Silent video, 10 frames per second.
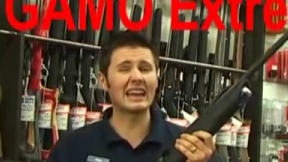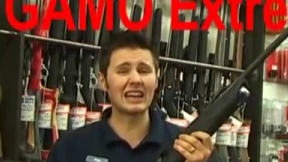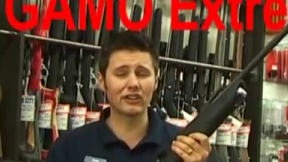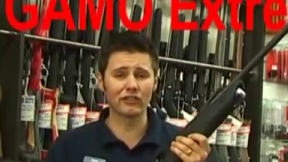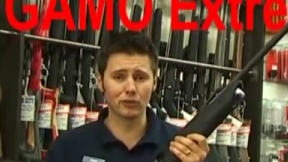
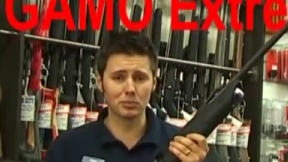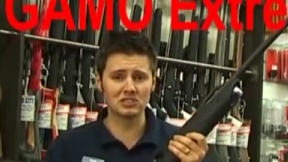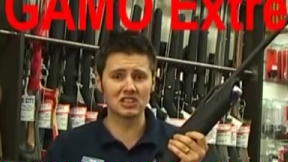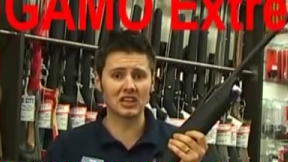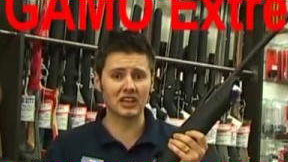800 foot per
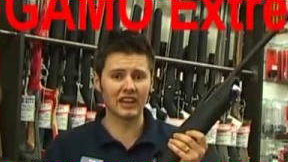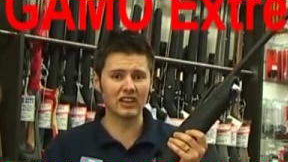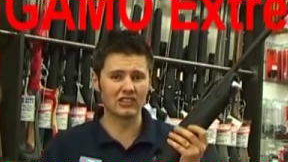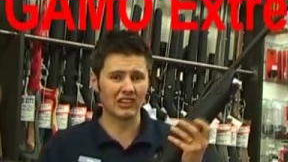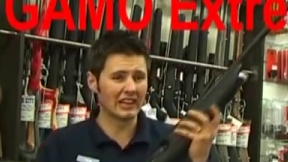second, it
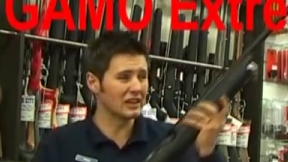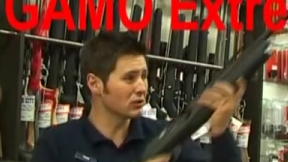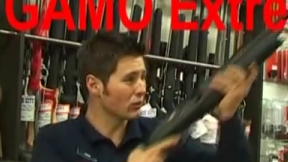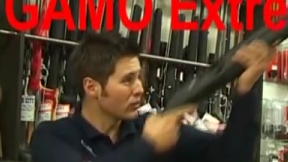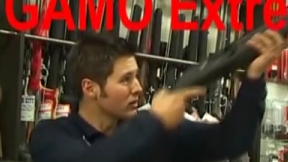is
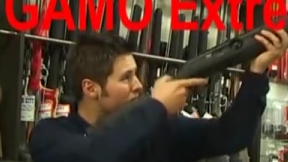lethal.